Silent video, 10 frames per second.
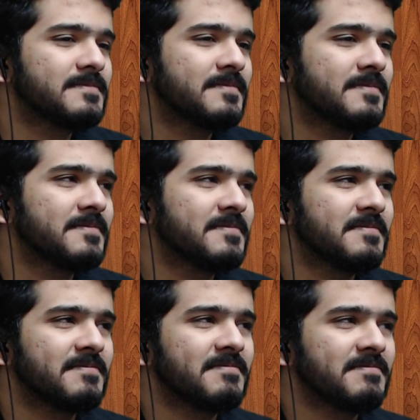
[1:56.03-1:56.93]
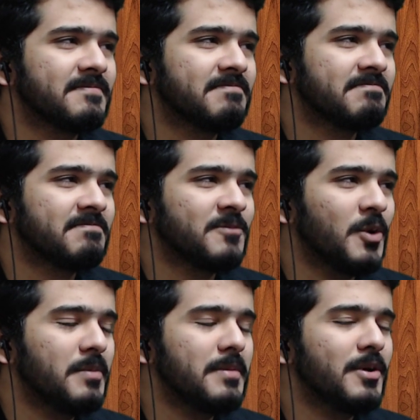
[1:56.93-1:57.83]
For instance, there's a very jarring
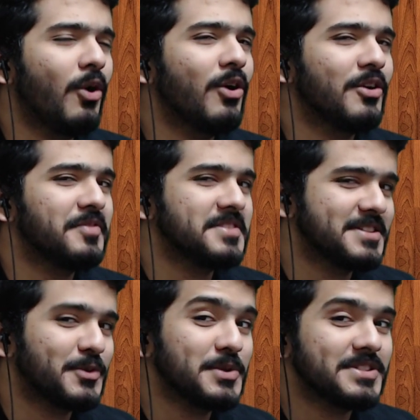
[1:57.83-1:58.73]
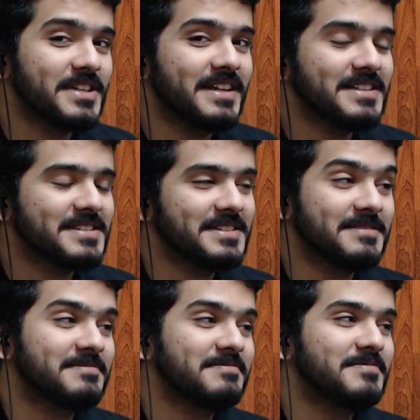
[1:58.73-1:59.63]
segment. Maybe all of it is a Christian edition.